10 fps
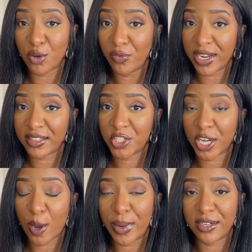Don't forget to
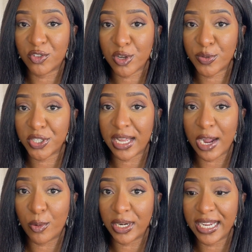check out my description.
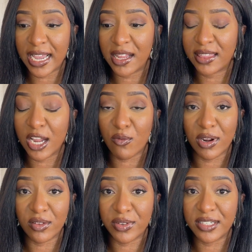I will link anything
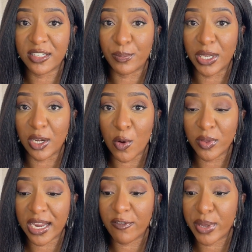relevant below
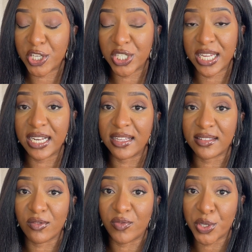that I've mentioned in
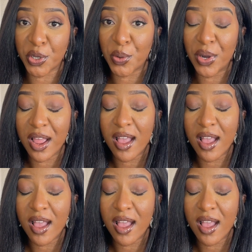this video.